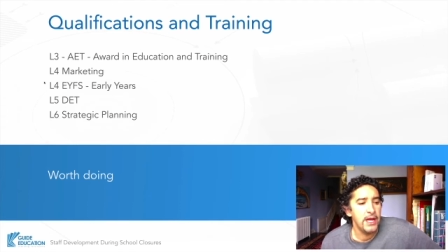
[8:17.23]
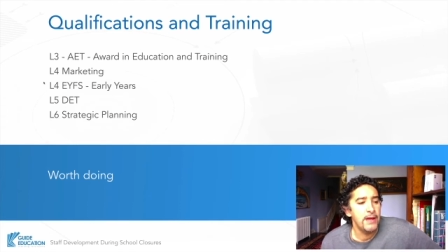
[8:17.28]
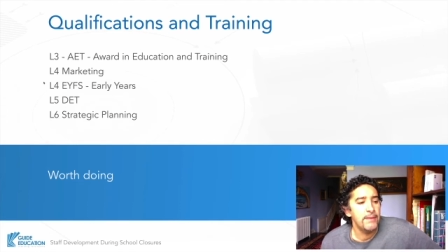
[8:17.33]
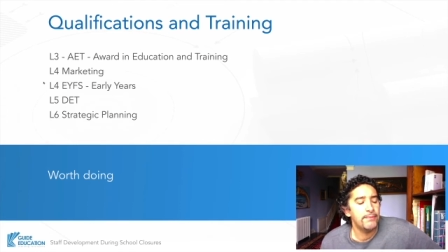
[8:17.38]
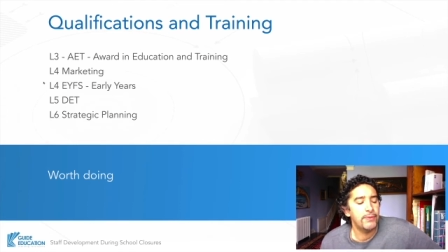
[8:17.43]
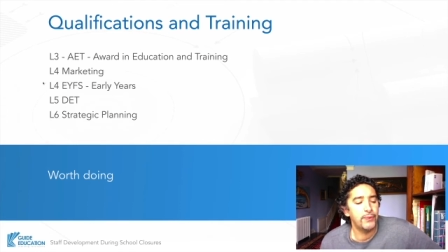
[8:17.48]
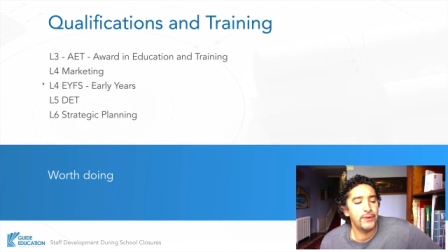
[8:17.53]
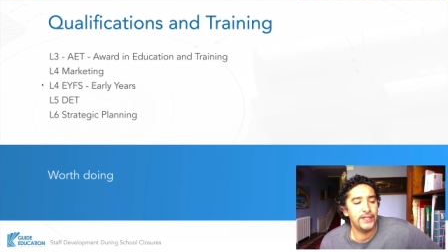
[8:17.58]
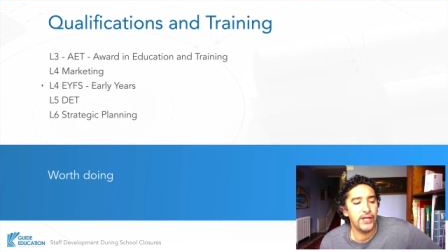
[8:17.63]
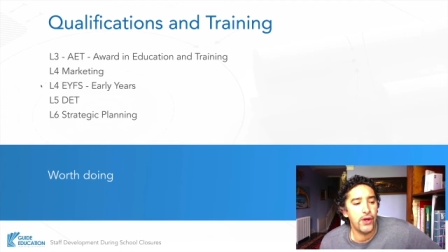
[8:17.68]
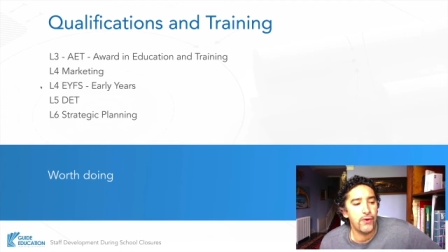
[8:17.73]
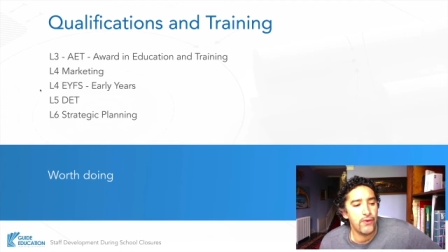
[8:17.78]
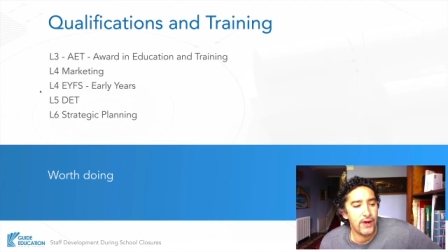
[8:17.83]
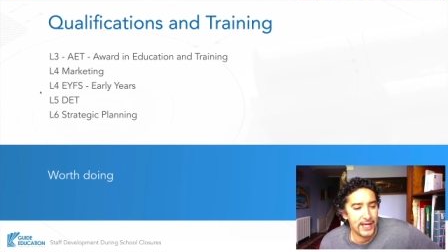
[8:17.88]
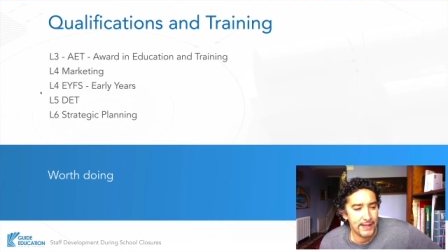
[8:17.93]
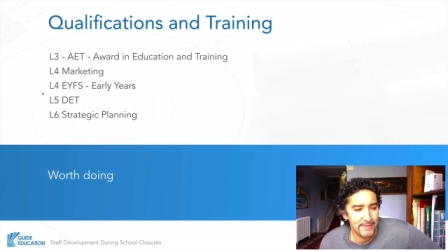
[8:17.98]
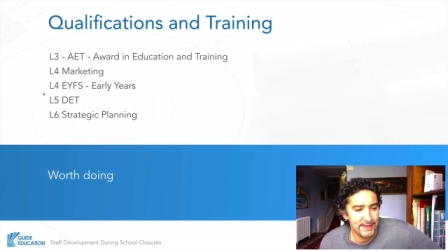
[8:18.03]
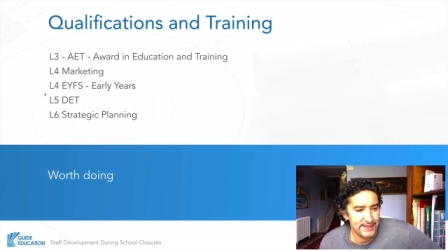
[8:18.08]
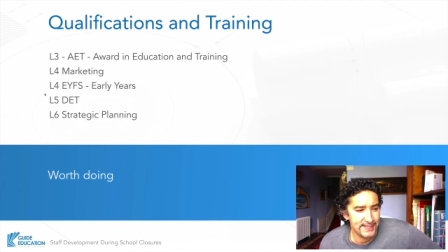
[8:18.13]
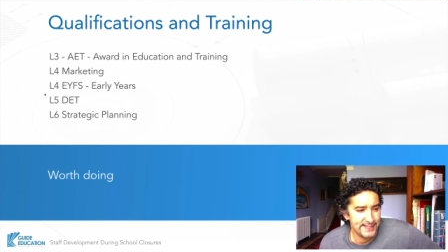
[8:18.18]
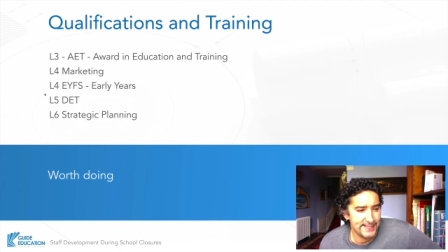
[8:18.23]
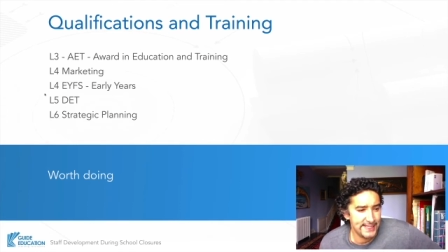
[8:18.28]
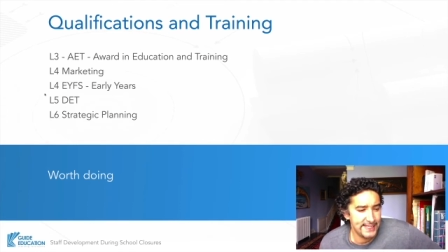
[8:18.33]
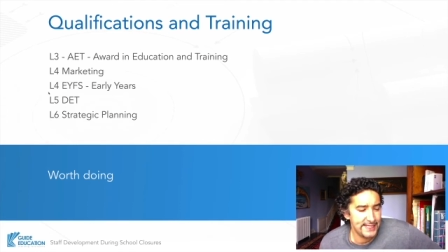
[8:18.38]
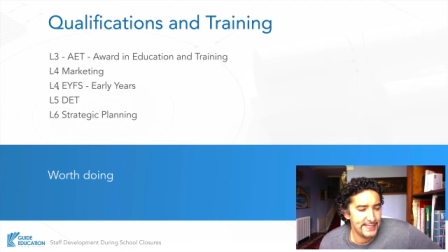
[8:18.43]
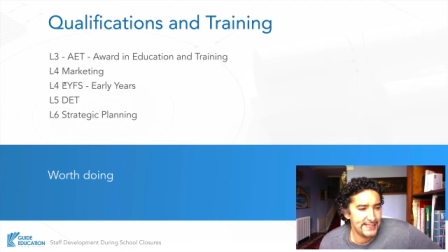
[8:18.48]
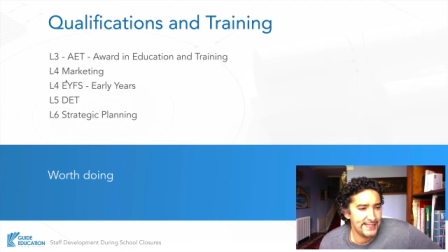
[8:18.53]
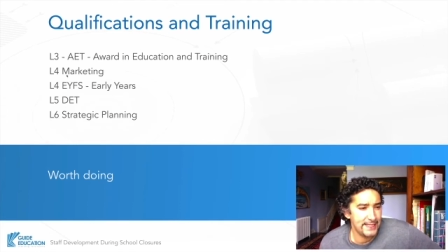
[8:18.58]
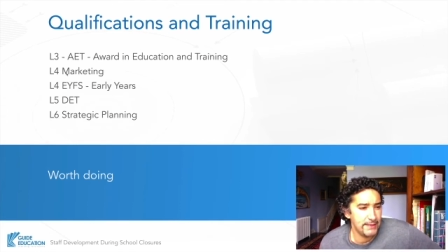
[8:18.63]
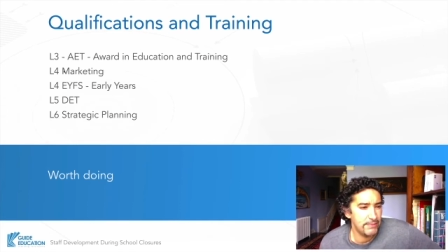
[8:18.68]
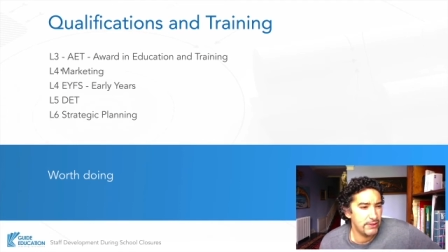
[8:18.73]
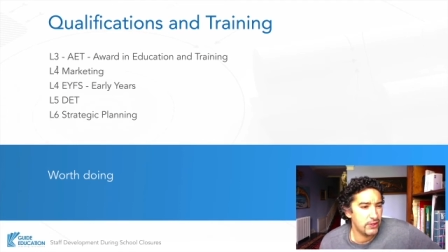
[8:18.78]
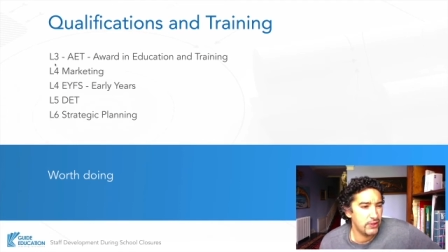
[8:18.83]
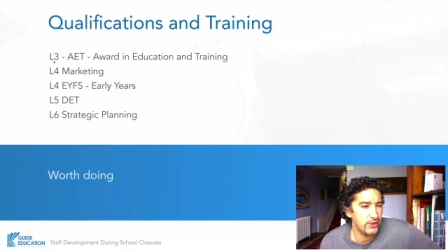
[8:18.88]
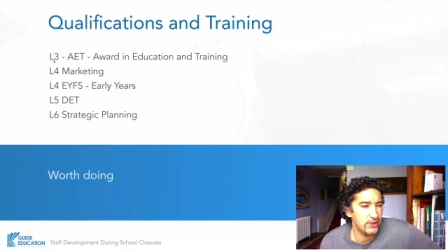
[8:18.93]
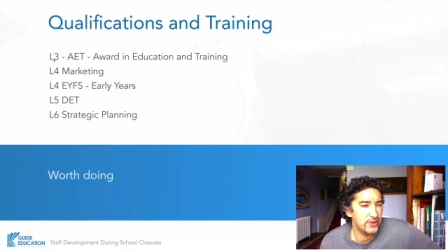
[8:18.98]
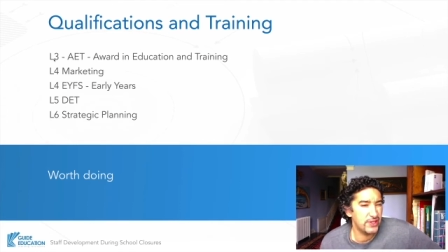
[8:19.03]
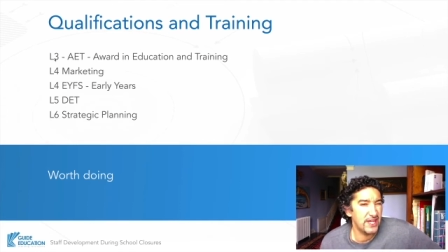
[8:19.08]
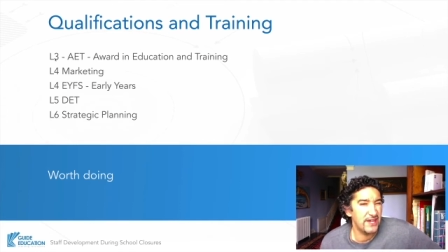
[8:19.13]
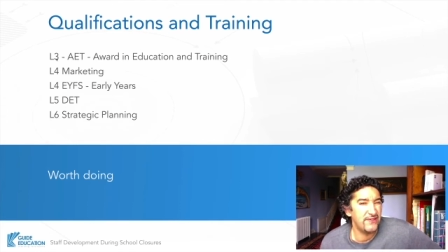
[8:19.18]
But we don't recommend the CET,
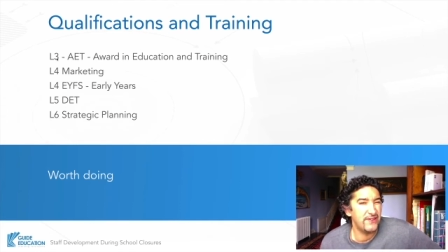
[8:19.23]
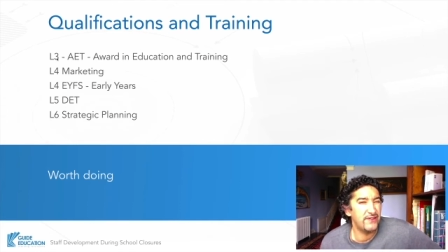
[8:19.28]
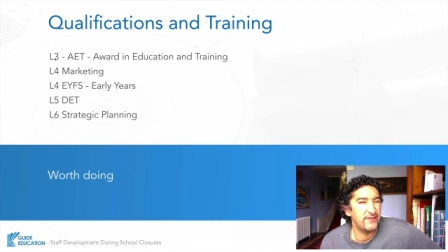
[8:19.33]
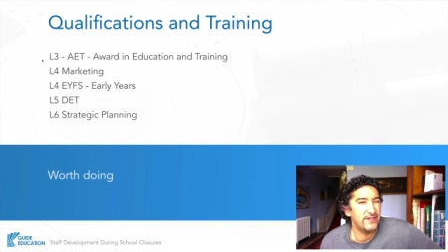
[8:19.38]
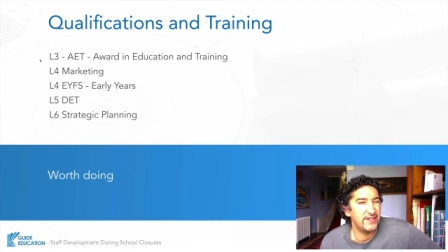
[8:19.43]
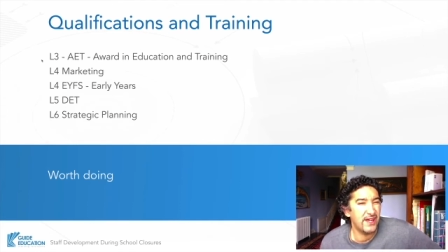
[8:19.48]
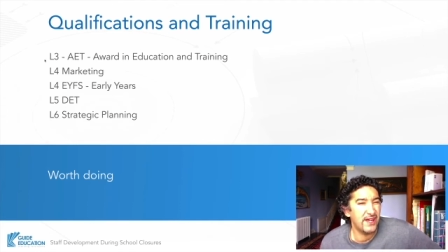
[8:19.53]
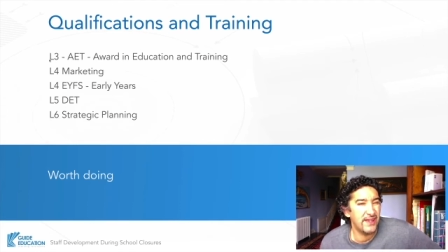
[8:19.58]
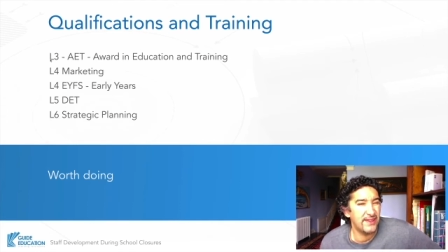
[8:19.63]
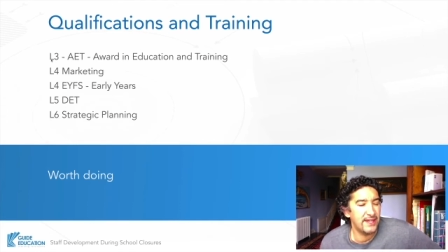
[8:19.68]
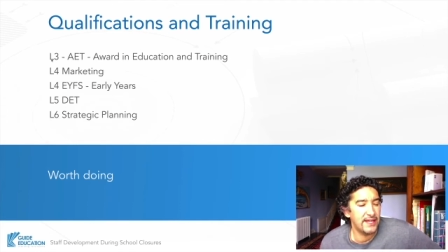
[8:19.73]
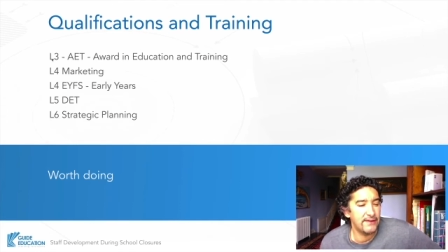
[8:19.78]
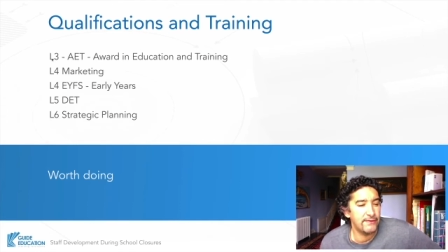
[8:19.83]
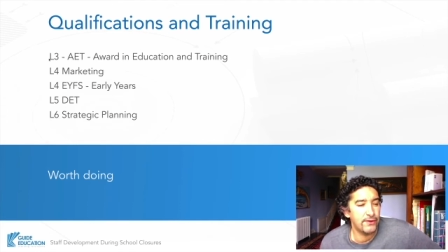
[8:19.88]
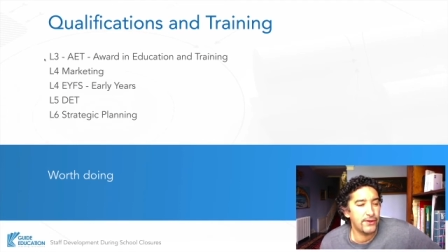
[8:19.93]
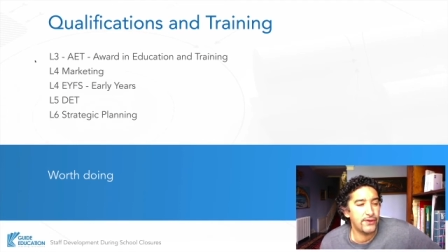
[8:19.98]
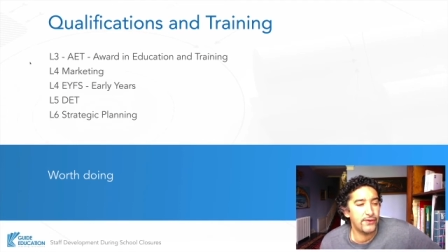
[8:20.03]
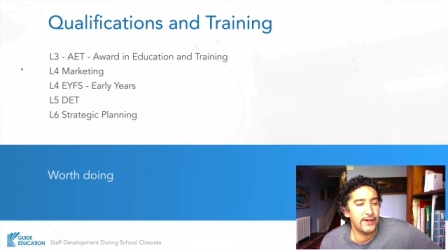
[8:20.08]
because if you've done the level 3,